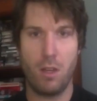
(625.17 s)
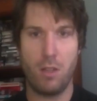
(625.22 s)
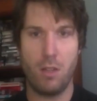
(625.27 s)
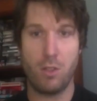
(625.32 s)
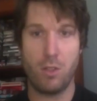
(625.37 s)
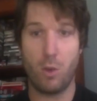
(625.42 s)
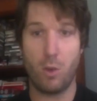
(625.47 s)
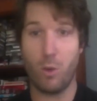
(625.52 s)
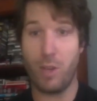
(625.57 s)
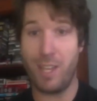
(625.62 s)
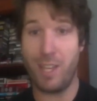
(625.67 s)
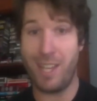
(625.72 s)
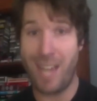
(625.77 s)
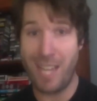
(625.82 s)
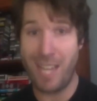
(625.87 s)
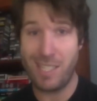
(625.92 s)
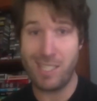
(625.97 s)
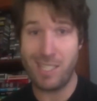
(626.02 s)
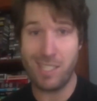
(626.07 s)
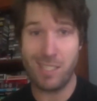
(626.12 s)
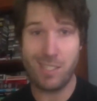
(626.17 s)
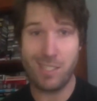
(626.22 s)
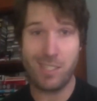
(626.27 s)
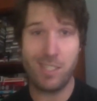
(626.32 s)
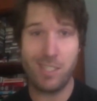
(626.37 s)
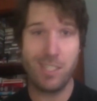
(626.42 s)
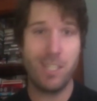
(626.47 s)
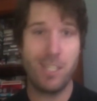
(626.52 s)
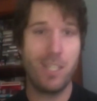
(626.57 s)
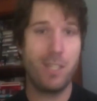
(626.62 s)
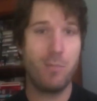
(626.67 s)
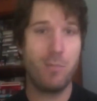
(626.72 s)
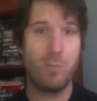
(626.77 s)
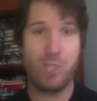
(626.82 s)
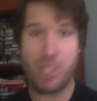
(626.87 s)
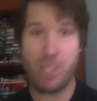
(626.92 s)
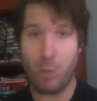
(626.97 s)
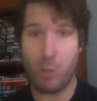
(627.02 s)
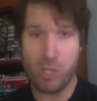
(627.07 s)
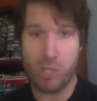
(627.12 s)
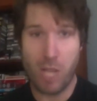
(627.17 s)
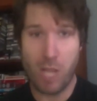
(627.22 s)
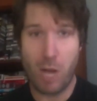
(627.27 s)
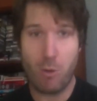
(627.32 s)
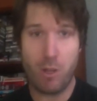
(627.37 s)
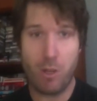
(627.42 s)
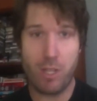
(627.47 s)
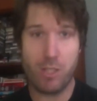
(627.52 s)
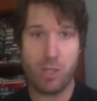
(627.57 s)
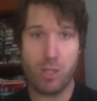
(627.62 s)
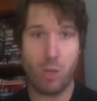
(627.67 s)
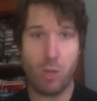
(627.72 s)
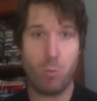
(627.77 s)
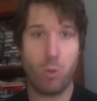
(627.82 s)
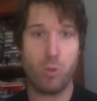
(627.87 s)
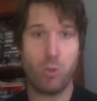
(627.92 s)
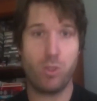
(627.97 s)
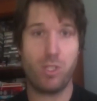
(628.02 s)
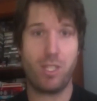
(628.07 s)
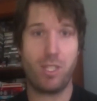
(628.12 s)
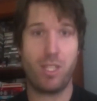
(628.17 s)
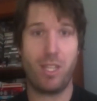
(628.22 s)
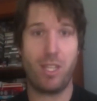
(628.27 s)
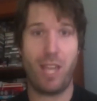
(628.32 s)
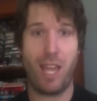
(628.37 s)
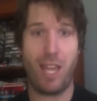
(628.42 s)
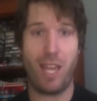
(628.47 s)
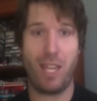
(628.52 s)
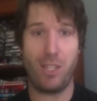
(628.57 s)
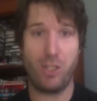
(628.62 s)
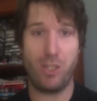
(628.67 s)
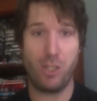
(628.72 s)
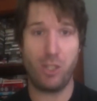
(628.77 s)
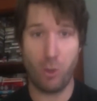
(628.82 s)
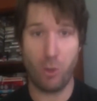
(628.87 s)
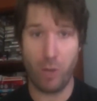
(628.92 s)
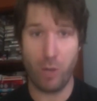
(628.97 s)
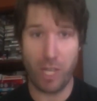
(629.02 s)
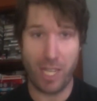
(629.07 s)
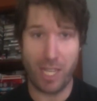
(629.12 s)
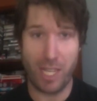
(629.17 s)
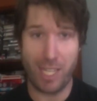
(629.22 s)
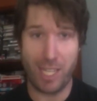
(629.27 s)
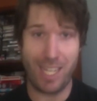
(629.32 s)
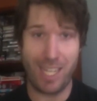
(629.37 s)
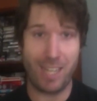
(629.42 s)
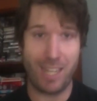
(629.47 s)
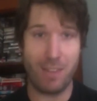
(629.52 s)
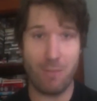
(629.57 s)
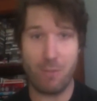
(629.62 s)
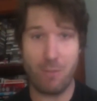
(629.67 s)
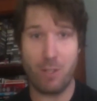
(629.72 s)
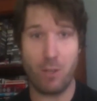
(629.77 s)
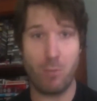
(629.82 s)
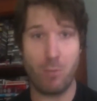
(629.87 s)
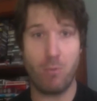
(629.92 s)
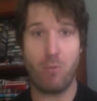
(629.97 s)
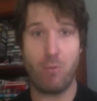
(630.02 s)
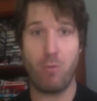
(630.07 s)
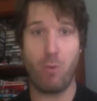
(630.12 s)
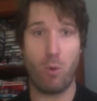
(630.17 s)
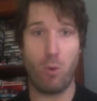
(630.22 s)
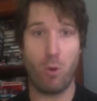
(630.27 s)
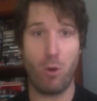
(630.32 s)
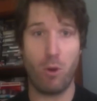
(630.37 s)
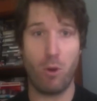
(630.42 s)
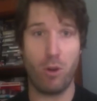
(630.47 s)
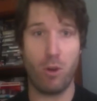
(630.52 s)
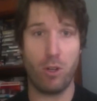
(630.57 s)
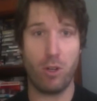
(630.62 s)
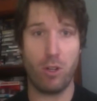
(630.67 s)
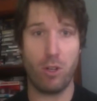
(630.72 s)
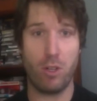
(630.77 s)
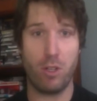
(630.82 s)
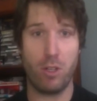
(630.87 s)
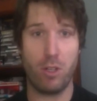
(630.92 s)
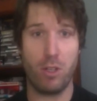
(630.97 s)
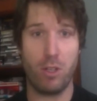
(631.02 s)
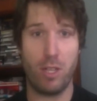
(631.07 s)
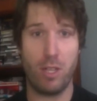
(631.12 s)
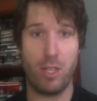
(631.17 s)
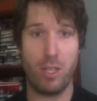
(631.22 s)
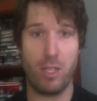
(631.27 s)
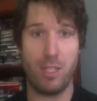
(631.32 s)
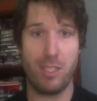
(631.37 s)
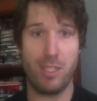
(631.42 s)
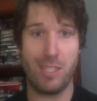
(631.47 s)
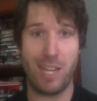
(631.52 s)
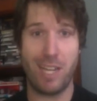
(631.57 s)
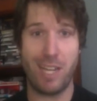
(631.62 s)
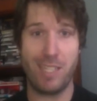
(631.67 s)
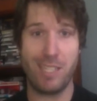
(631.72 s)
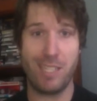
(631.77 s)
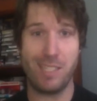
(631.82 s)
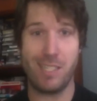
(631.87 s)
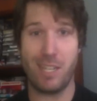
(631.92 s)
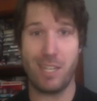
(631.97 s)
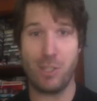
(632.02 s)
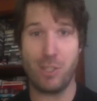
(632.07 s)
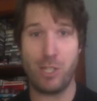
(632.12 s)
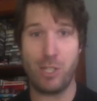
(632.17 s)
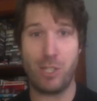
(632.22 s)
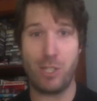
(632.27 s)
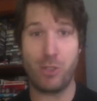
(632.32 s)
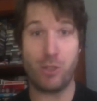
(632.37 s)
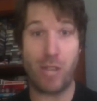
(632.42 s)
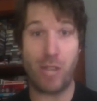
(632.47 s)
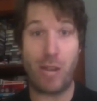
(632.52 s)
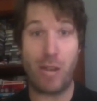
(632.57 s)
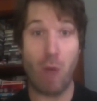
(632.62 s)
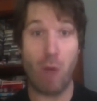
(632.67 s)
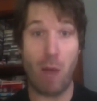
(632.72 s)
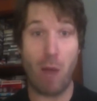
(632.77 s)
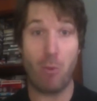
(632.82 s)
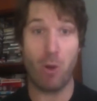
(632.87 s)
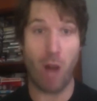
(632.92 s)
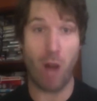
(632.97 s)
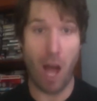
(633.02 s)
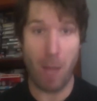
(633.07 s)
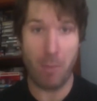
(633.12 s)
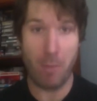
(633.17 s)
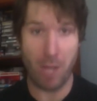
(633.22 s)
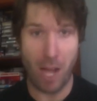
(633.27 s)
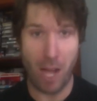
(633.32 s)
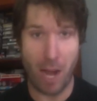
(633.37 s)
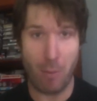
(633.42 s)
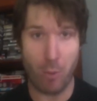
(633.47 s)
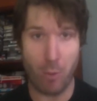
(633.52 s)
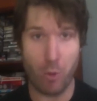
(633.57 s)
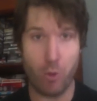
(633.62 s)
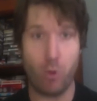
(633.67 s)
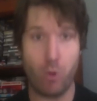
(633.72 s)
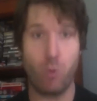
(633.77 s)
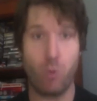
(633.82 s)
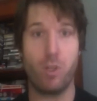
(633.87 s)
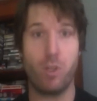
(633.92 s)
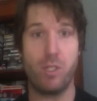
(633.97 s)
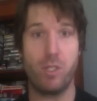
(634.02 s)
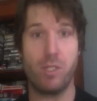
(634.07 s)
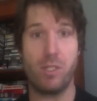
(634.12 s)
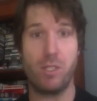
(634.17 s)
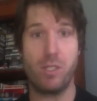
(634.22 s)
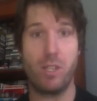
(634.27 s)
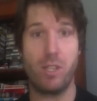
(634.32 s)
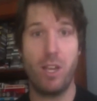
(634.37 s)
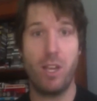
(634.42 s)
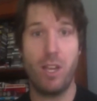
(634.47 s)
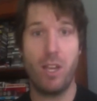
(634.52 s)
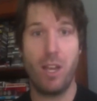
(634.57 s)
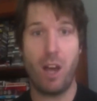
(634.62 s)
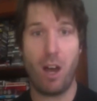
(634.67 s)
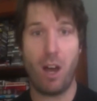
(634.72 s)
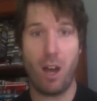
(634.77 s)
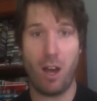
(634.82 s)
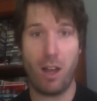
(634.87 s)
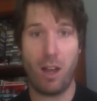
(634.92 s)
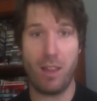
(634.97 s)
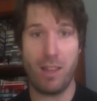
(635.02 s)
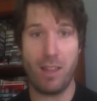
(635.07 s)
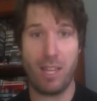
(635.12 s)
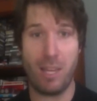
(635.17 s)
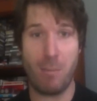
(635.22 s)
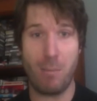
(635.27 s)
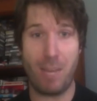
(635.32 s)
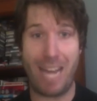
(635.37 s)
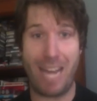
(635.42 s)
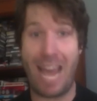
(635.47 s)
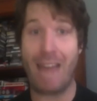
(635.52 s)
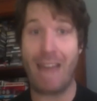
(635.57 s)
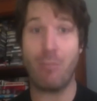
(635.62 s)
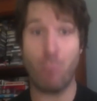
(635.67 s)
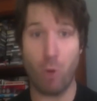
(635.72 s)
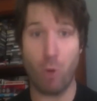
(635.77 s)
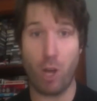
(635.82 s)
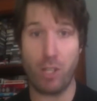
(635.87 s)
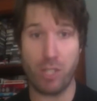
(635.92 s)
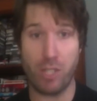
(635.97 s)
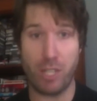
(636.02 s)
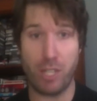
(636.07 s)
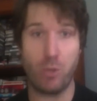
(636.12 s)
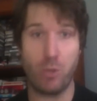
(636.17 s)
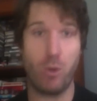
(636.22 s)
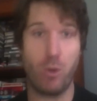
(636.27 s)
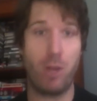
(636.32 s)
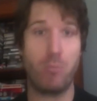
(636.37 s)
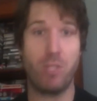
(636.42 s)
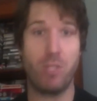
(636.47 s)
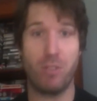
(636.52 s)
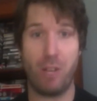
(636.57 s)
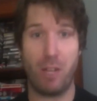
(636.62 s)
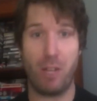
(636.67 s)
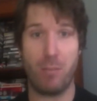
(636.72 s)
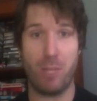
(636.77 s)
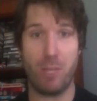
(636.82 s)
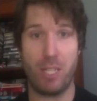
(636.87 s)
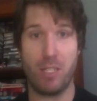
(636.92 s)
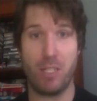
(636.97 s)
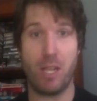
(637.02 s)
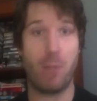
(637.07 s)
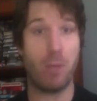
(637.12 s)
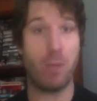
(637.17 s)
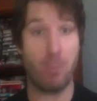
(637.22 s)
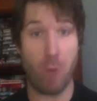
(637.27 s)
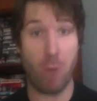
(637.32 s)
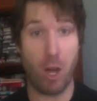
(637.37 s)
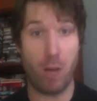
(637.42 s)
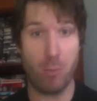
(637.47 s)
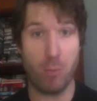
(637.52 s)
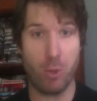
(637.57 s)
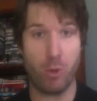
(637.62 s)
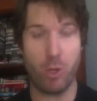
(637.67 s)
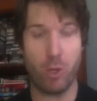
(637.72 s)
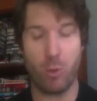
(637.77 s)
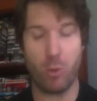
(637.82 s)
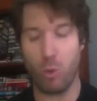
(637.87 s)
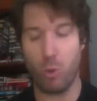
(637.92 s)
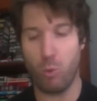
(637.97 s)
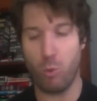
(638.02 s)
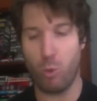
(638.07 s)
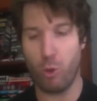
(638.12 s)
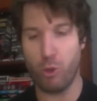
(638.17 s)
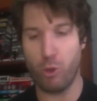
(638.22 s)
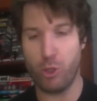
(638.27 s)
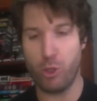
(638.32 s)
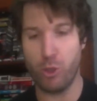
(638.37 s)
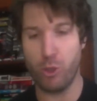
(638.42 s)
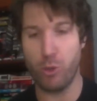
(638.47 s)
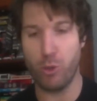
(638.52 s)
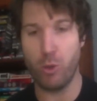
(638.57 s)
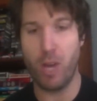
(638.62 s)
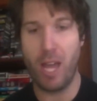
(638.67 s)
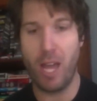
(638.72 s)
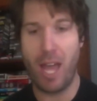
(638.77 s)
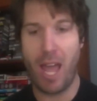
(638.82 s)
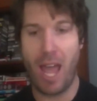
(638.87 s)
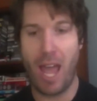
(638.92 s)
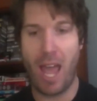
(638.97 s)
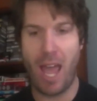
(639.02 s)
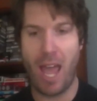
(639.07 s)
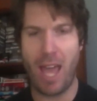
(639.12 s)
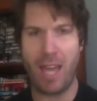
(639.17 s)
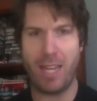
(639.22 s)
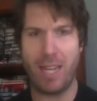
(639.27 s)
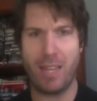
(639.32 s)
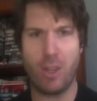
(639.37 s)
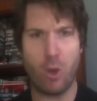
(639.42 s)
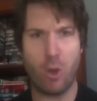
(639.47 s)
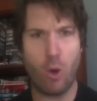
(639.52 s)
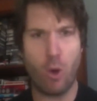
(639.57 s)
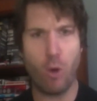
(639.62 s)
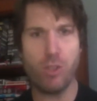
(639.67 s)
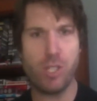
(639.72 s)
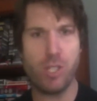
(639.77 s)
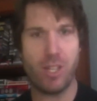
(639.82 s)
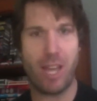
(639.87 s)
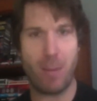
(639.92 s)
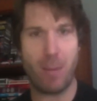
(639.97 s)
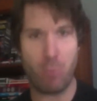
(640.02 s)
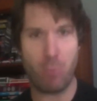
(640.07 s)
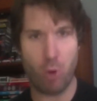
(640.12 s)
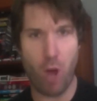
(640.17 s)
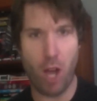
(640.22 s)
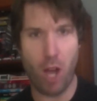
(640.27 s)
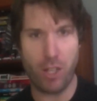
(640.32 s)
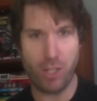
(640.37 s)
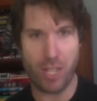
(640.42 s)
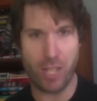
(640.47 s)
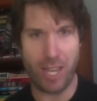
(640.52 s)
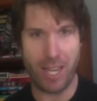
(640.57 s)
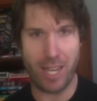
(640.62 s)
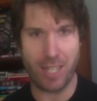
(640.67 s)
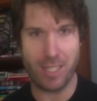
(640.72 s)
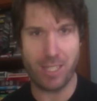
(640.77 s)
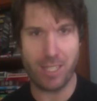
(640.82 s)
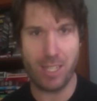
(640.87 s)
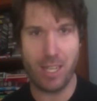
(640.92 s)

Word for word: So, in essence, Serizawa is almost a surrogate in the film for the scientist and engineer J. Robert Oppenheimer, who was on the Manhattan Project, who helped develop the atomic bomb during World War II. And in the course of that project,